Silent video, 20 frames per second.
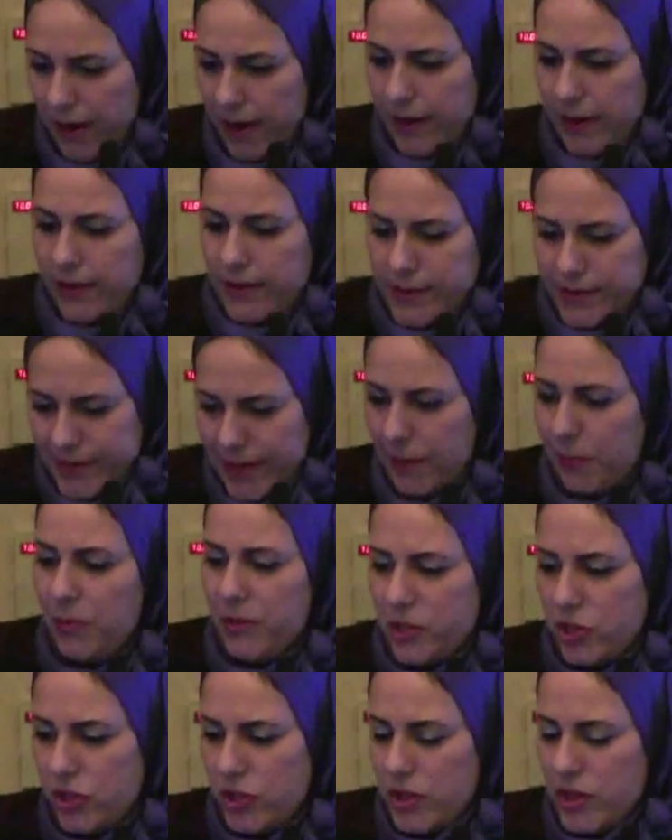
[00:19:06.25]

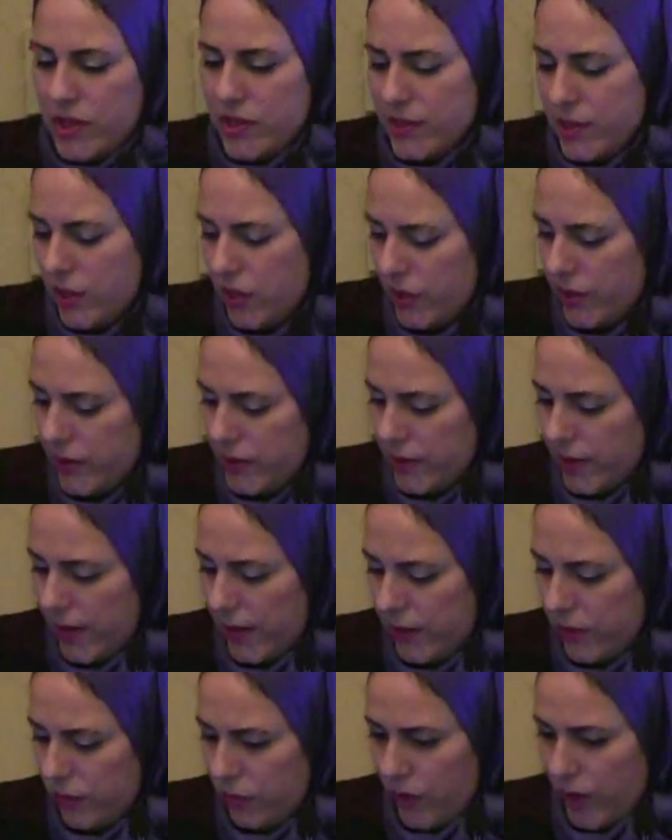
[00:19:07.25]
established this unit,
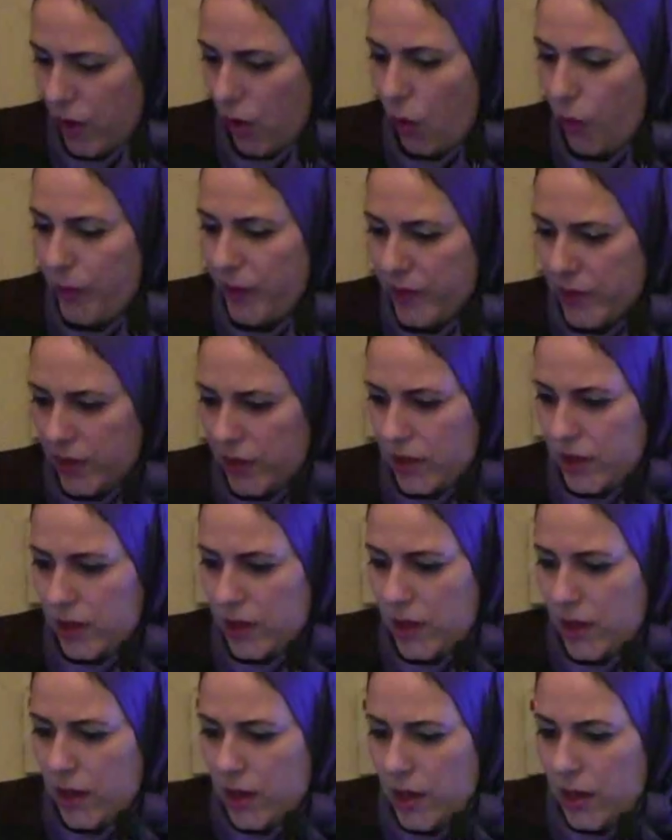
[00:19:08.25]
and we opened it,
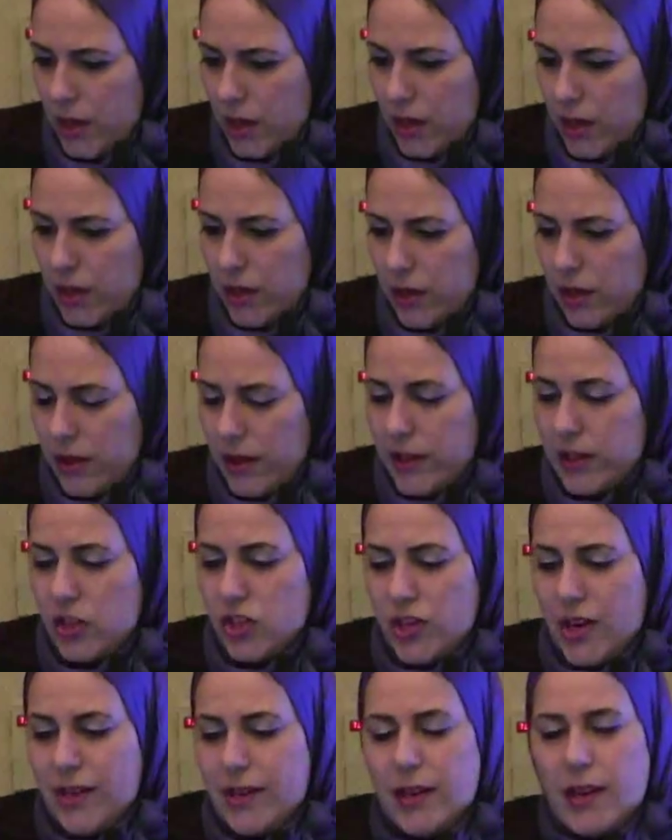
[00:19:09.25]

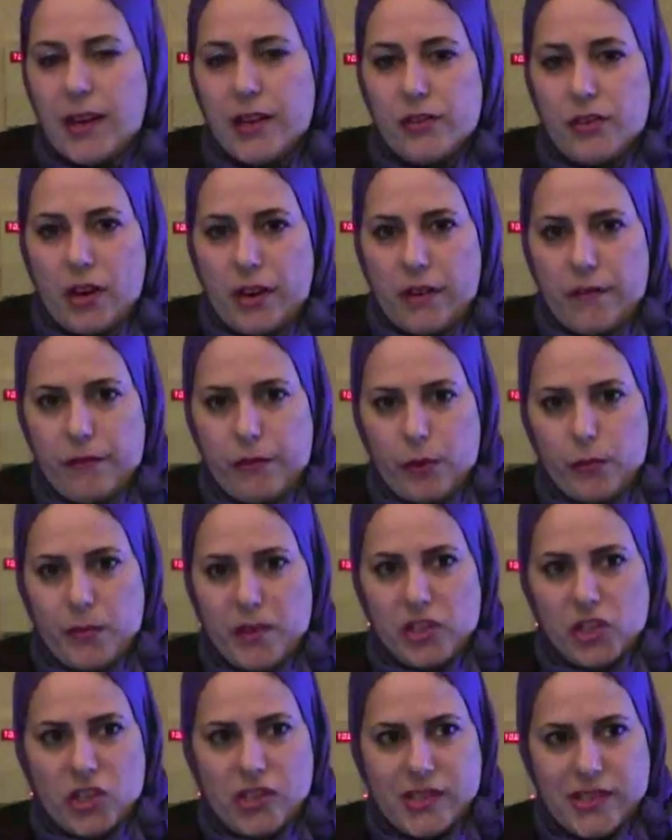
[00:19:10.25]
initiating a drug
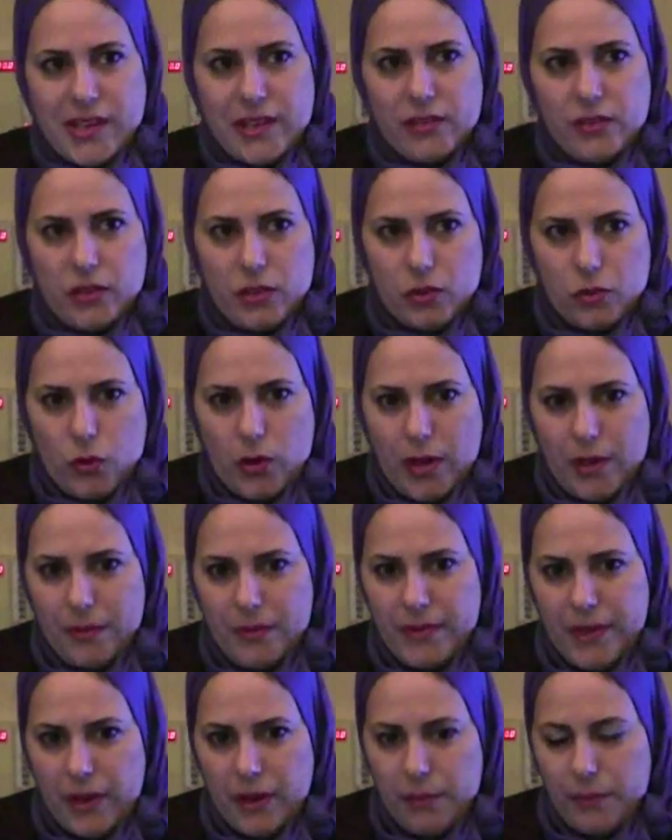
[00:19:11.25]
information center to
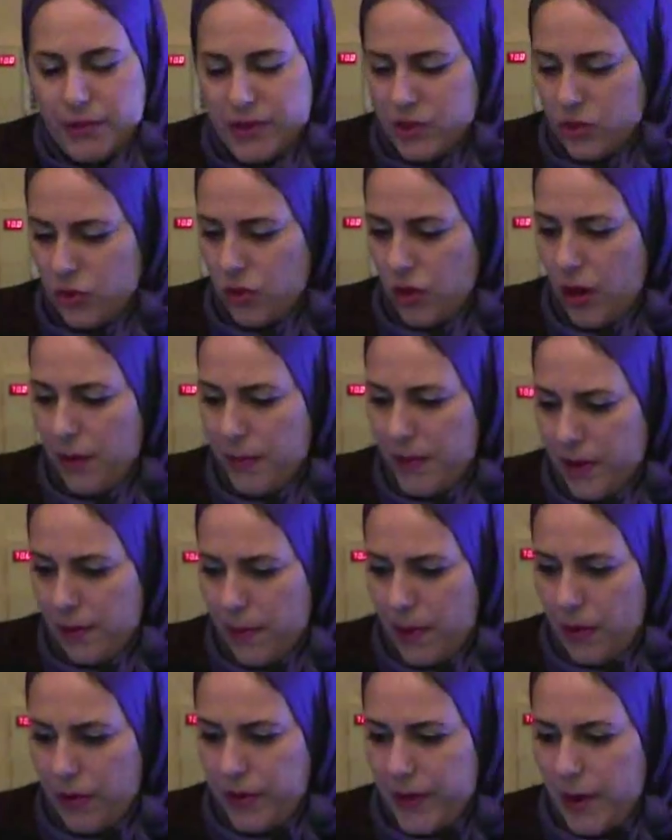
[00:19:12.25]
help the prescriber
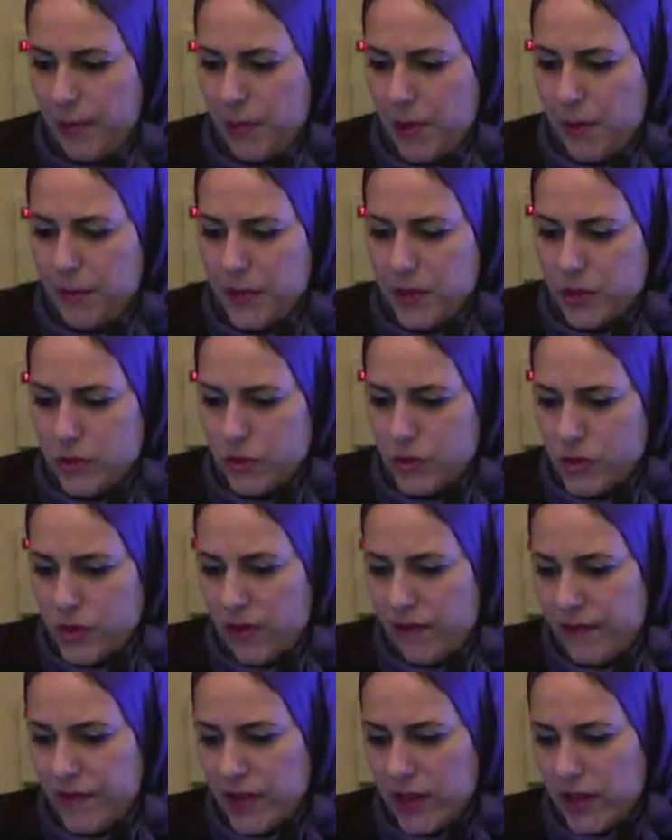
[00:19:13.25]
about the appropriate use
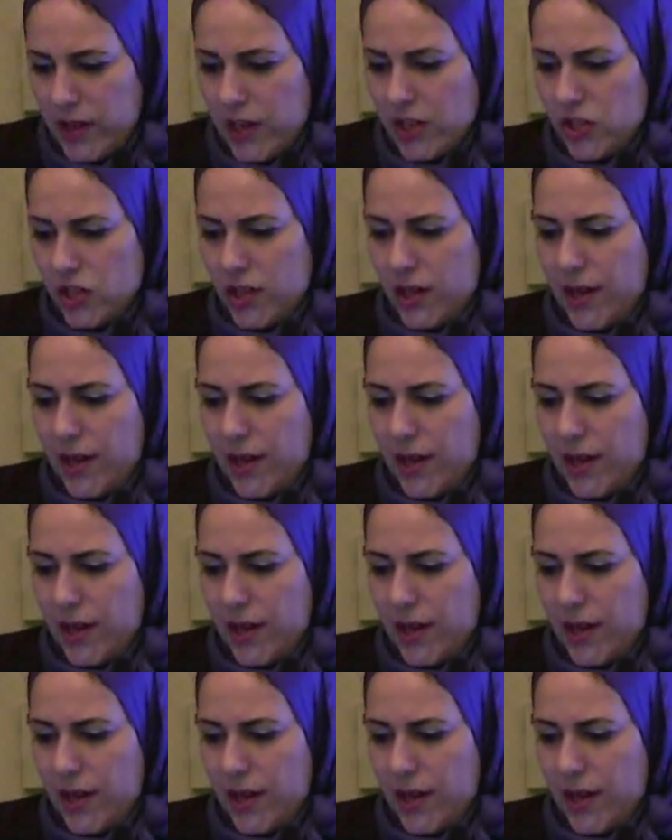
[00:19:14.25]
of medication.